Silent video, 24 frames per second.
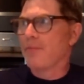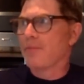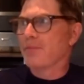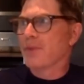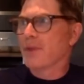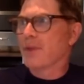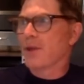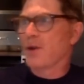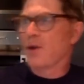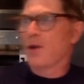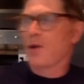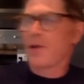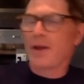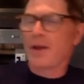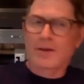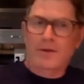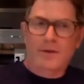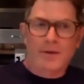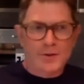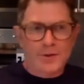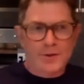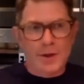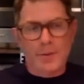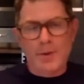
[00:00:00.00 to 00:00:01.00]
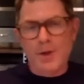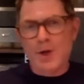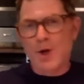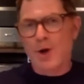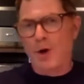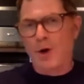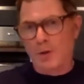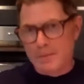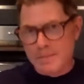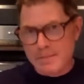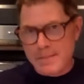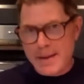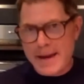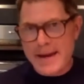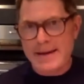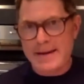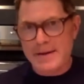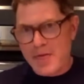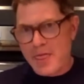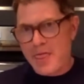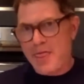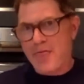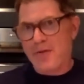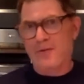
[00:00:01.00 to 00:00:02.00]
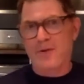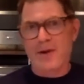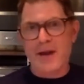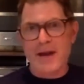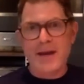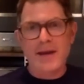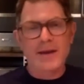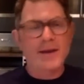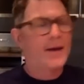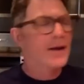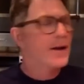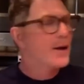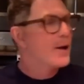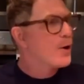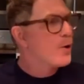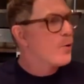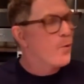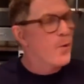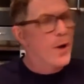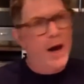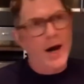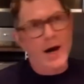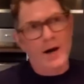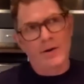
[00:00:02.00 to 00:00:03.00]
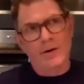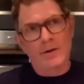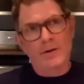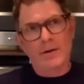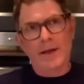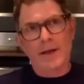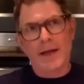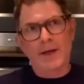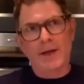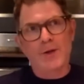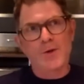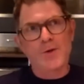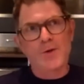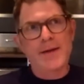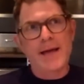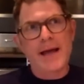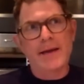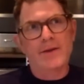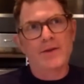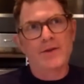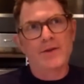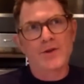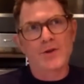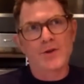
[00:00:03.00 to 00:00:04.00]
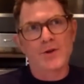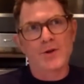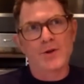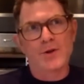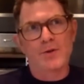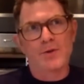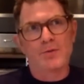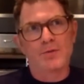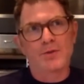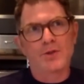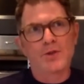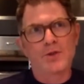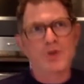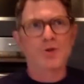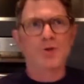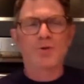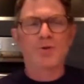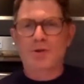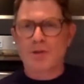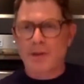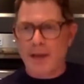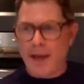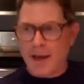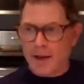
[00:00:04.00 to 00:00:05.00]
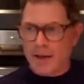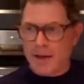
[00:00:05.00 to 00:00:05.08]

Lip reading: you know, there's something called meat and three, where like you get to choose like